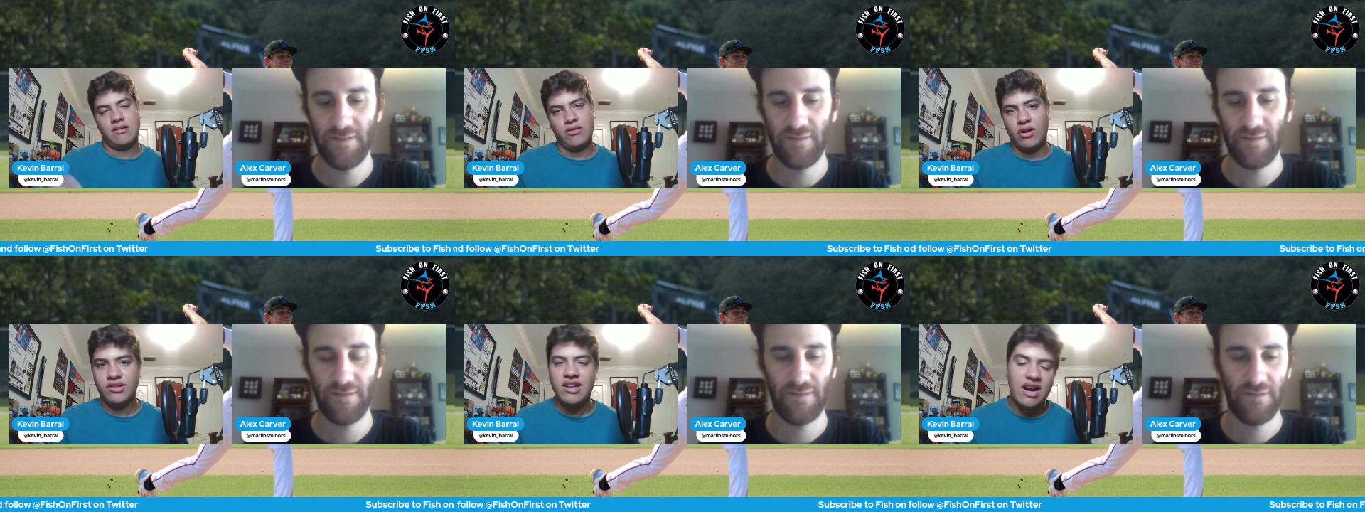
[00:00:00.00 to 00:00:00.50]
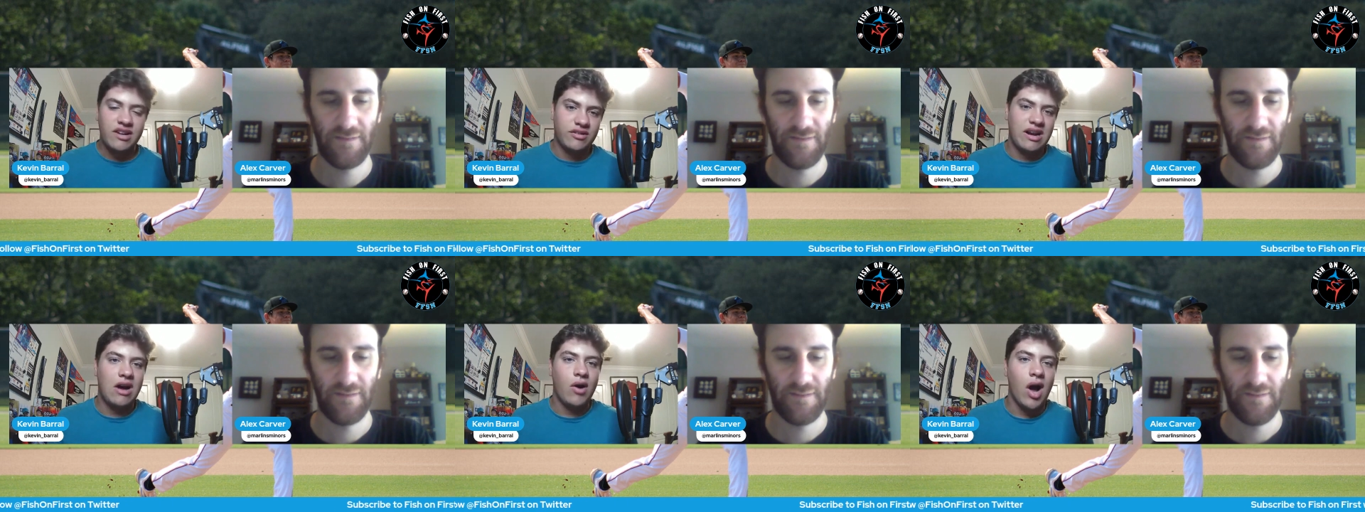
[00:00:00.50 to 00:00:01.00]
Speaker 1: Those guys
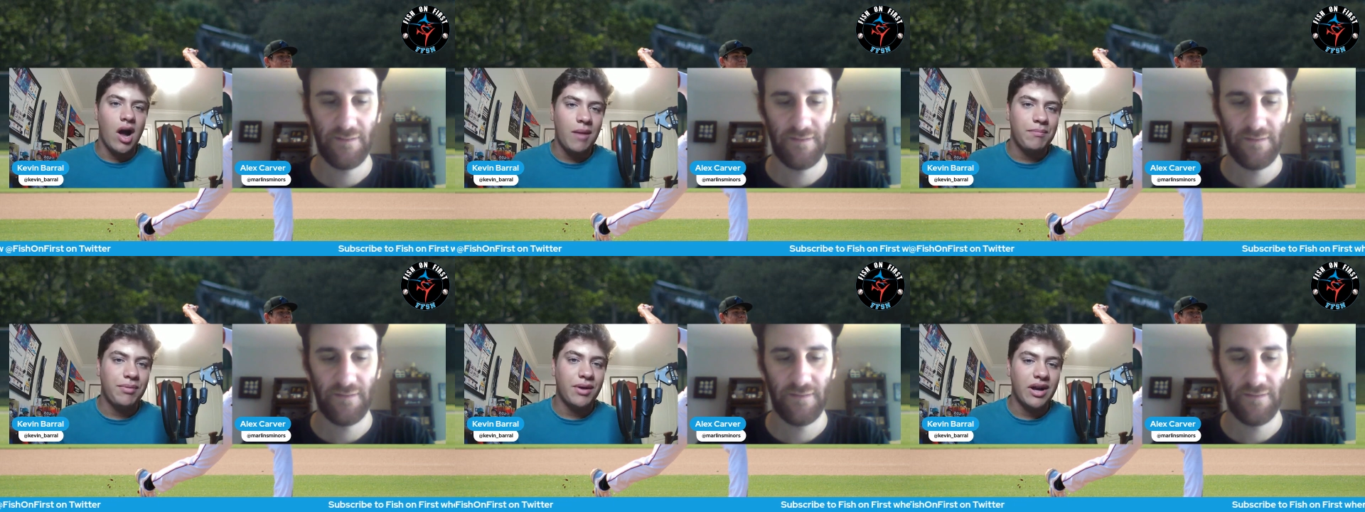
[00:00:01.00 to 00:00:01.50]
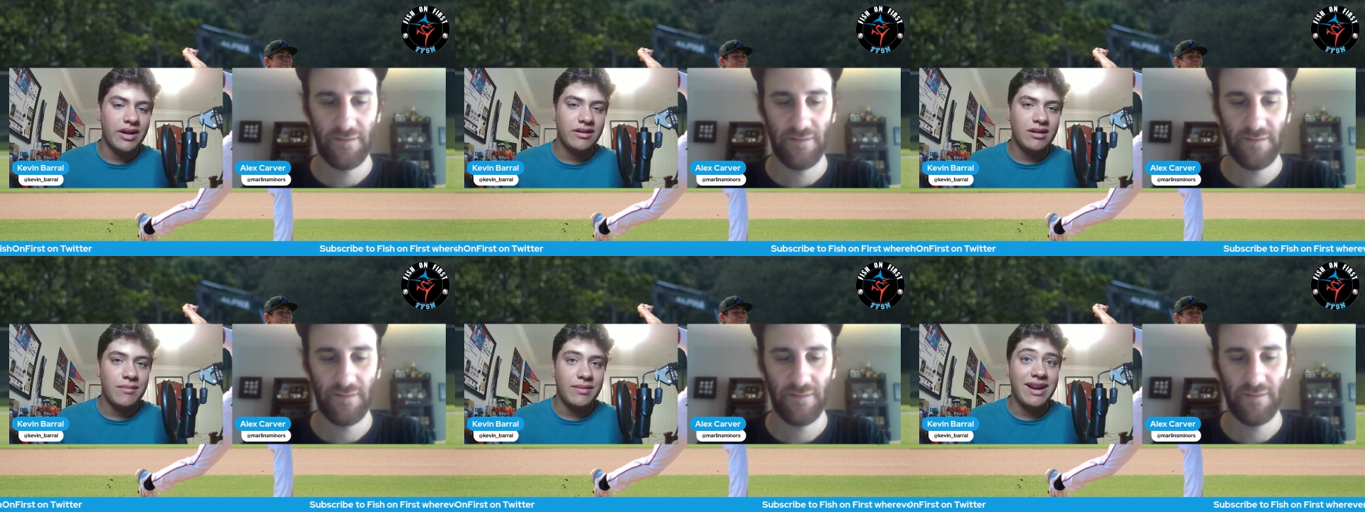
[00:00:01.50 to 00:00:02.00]
are now up,
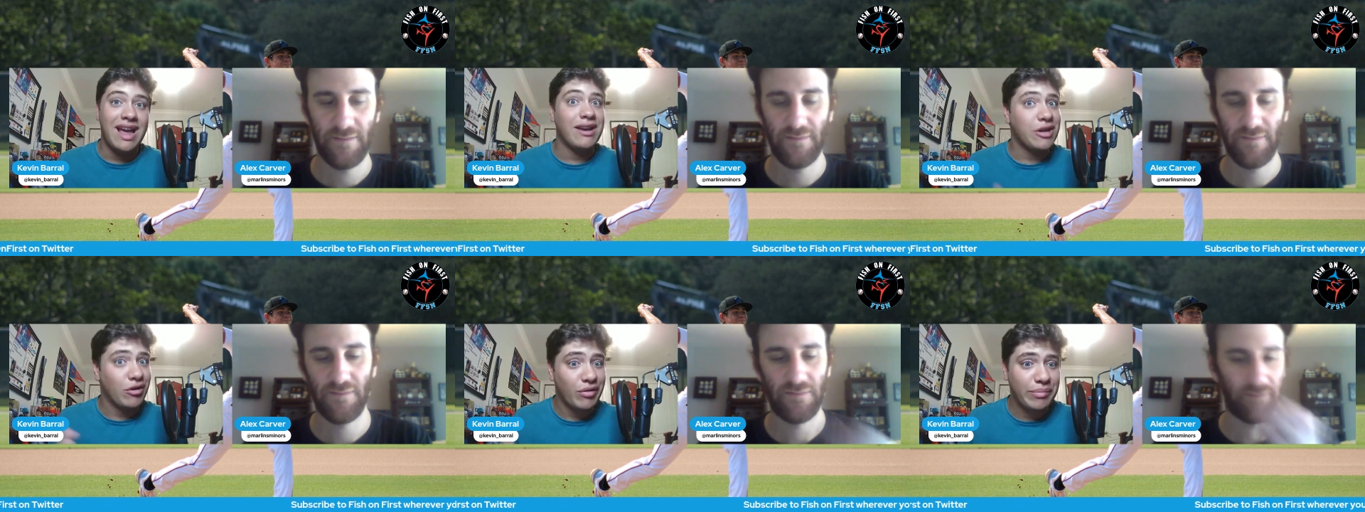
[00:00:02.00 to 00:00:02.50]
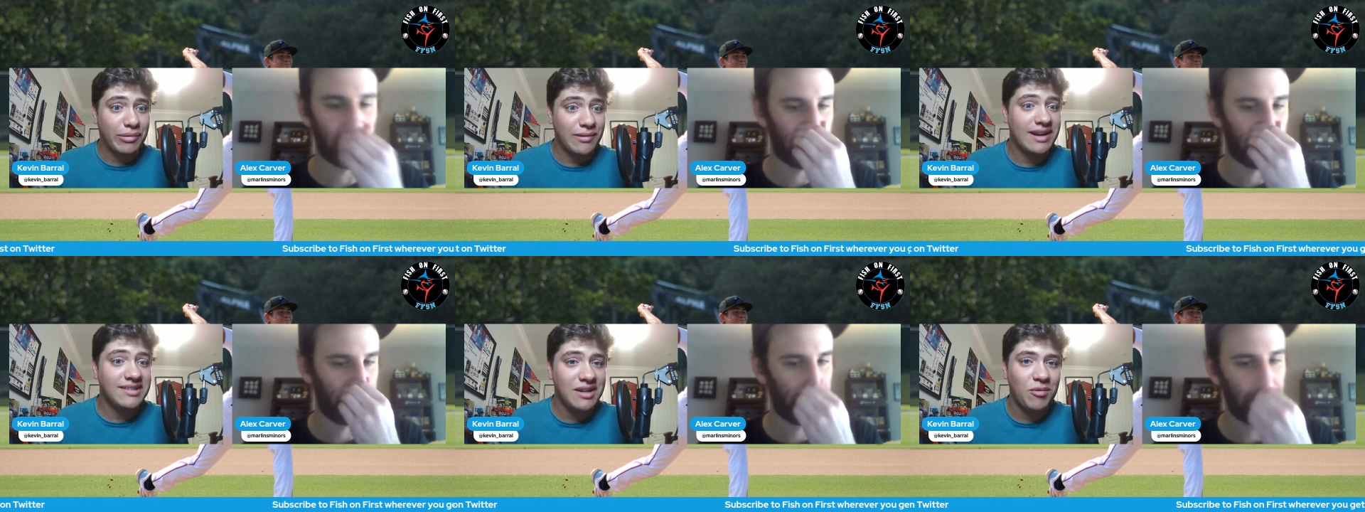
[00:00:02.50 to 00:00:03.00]
but I mean, it had Yuri
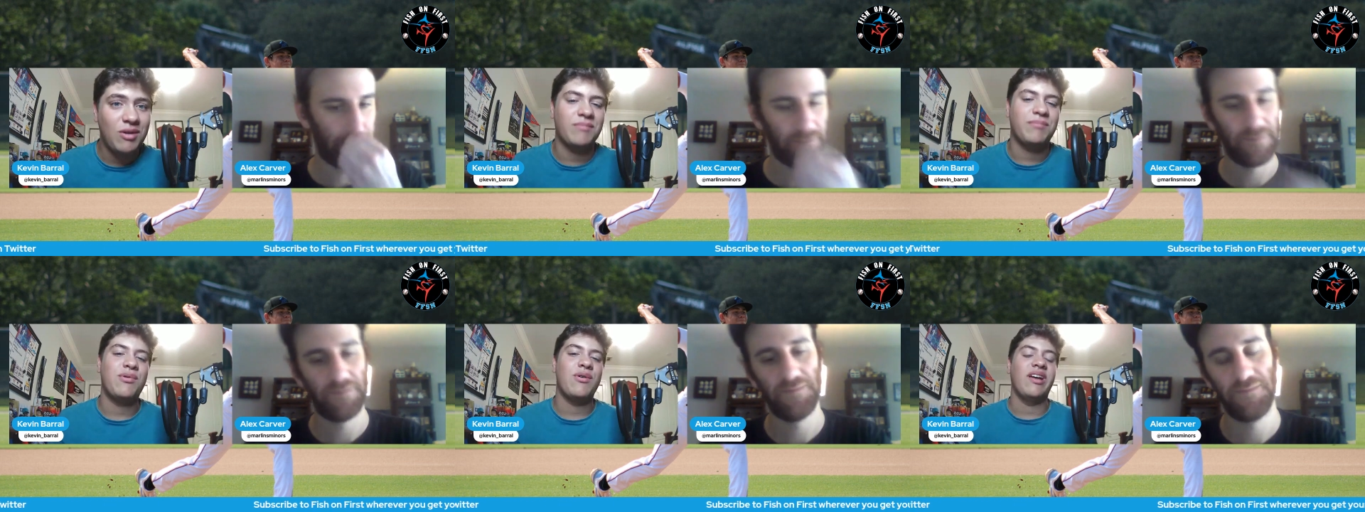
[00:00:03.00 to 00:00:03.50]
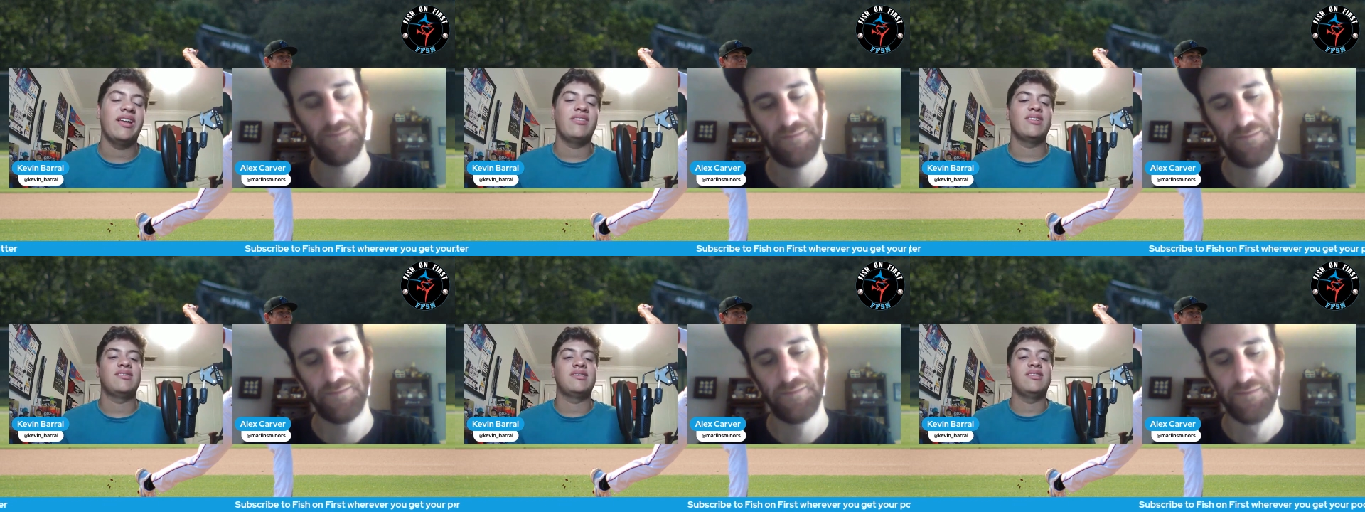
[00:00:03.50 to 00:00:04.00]
Perez at one
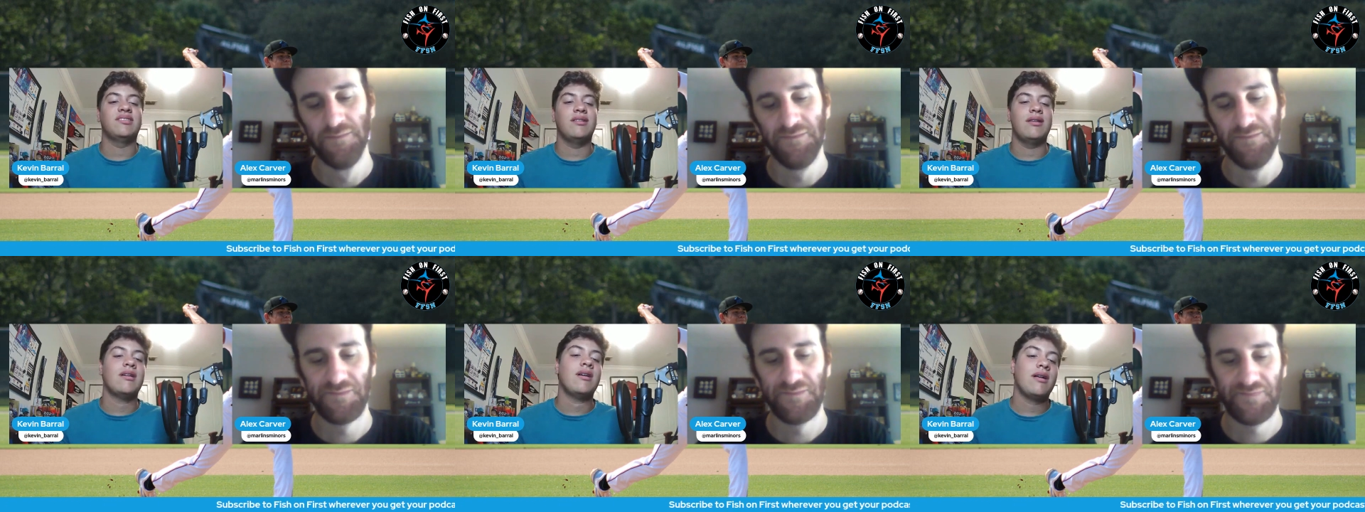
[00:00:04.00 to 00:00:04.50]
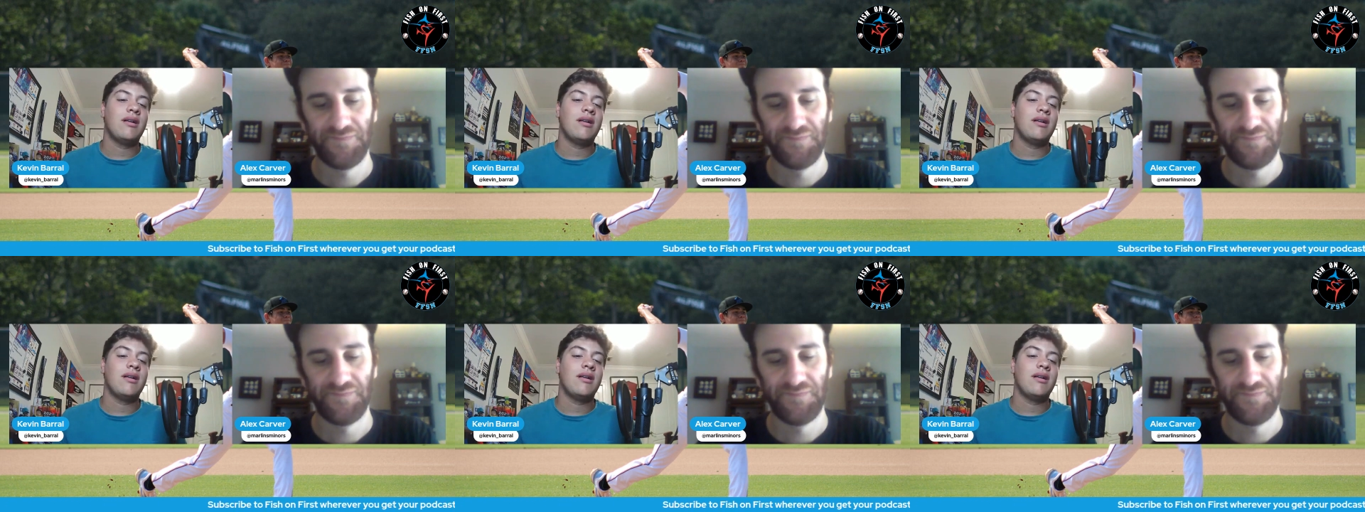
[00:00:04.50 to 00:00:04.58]
point this season.